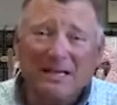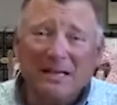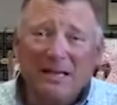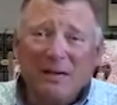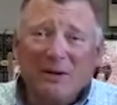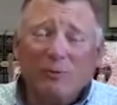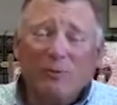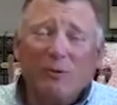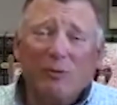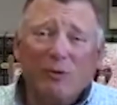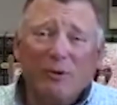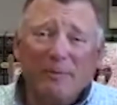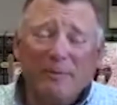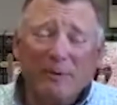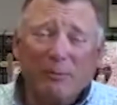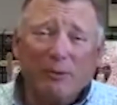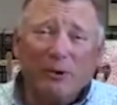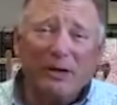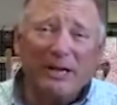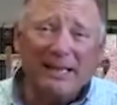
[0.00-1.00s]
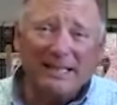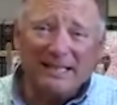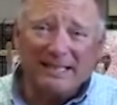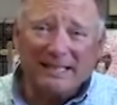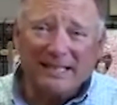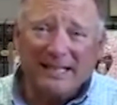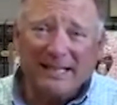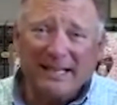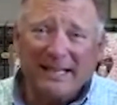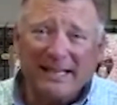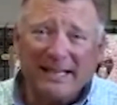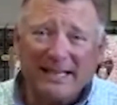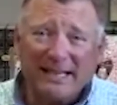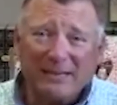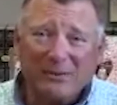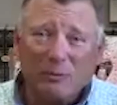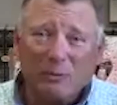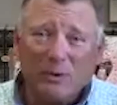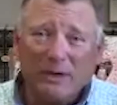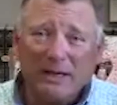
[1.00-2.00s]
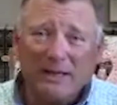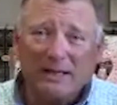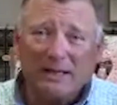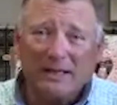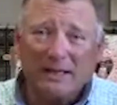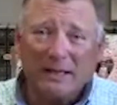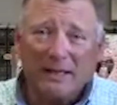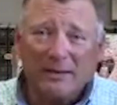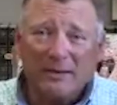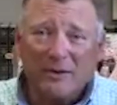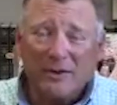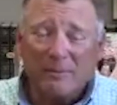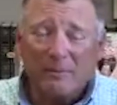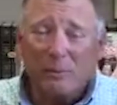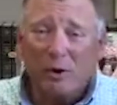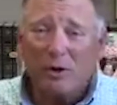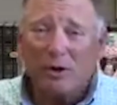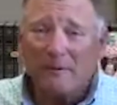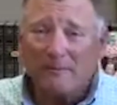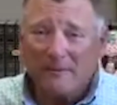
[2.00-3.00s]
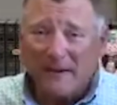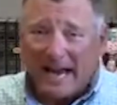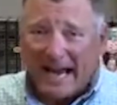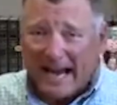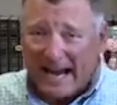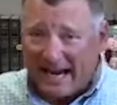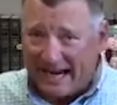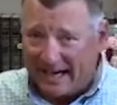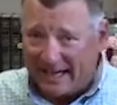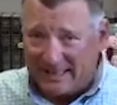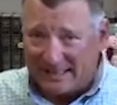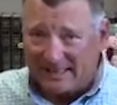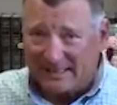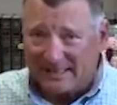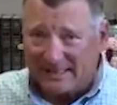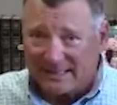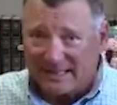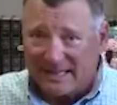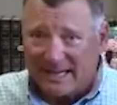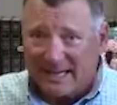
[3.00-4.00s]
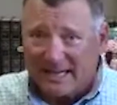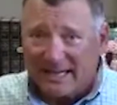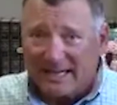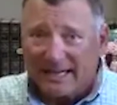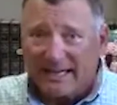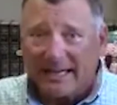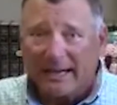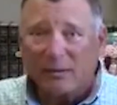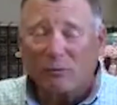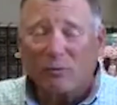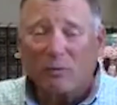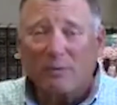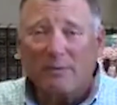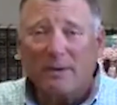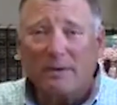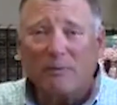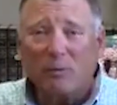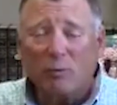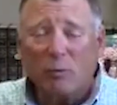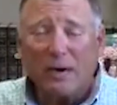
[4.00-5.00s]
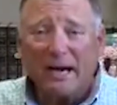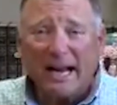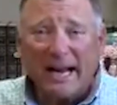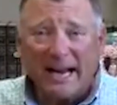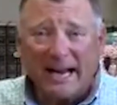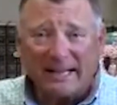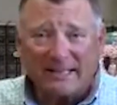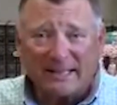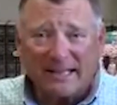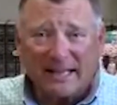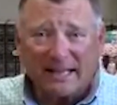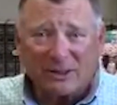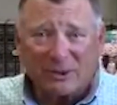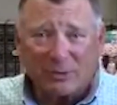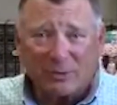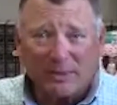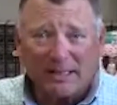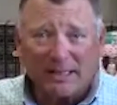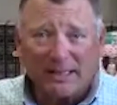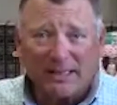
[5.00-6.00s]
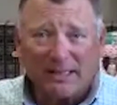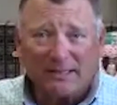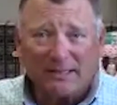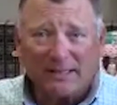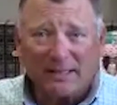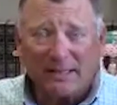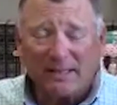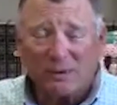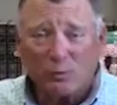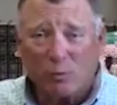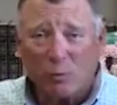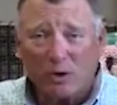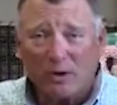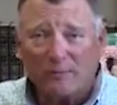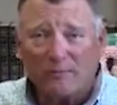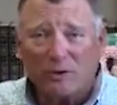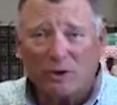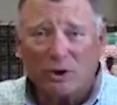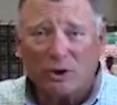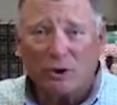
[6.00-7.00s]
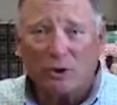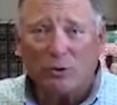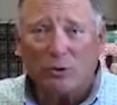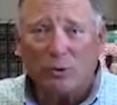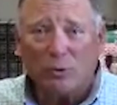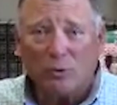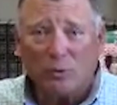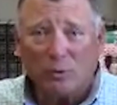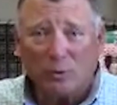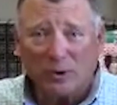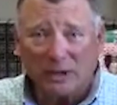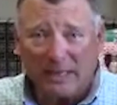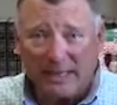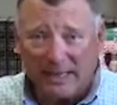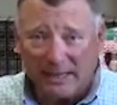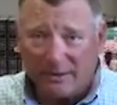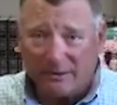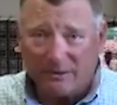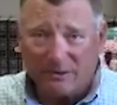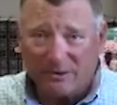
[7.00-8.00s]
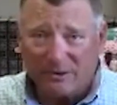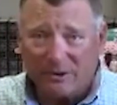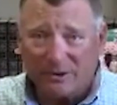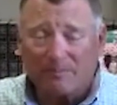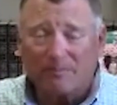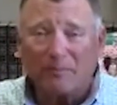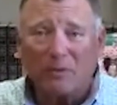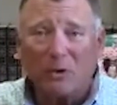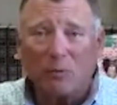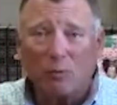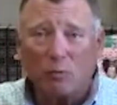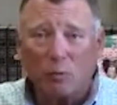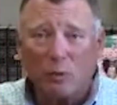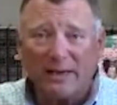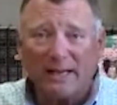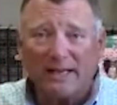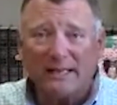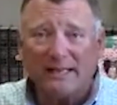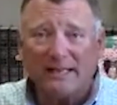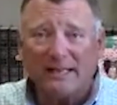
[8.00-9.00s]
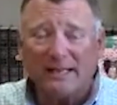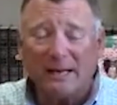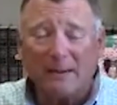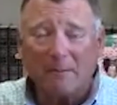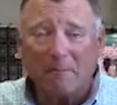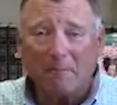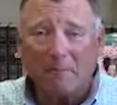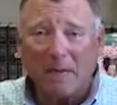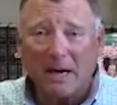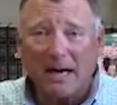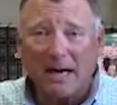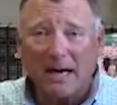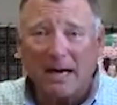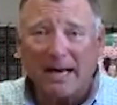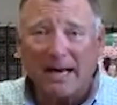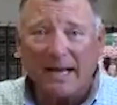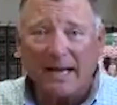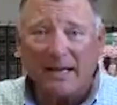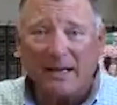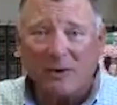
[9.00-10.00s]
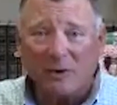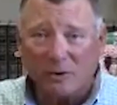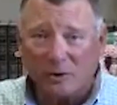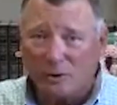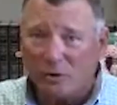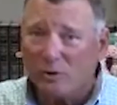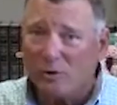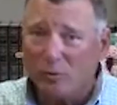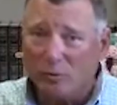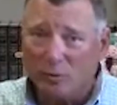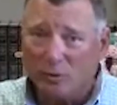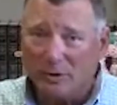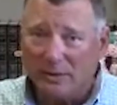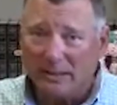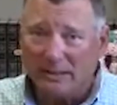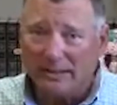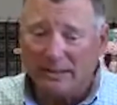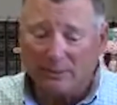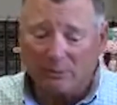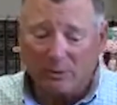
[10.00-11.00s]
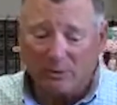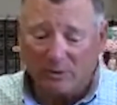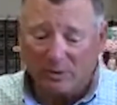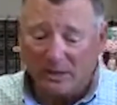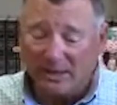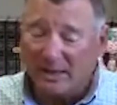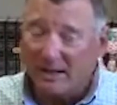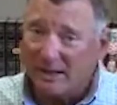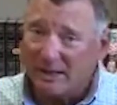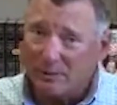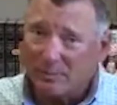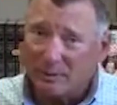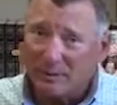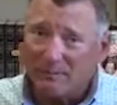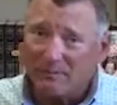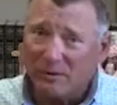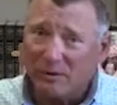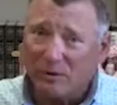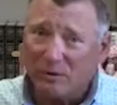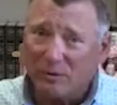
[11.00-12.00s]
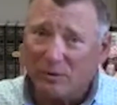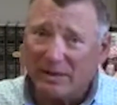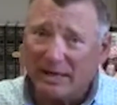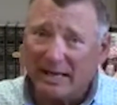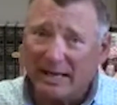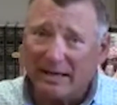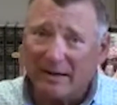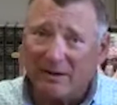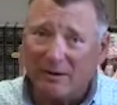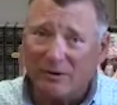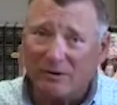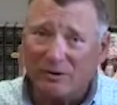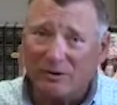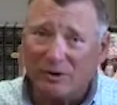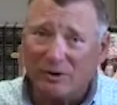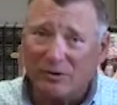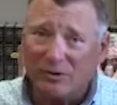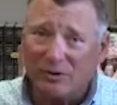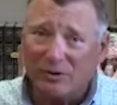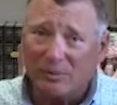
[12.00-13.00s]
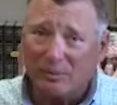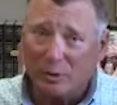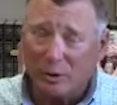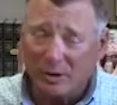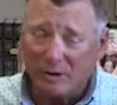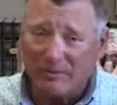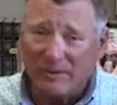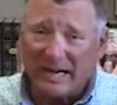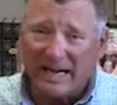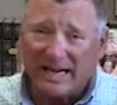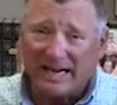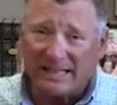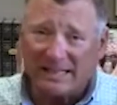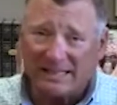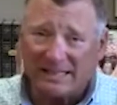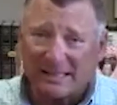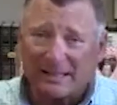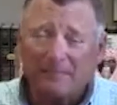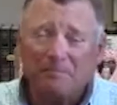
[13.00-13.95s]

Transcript: We're going to be working today with the book of Acts. Now, remember what Acts actually is. It is one of two letters written by Luke. He wrote the Gospel of Luke and also the book of Acts.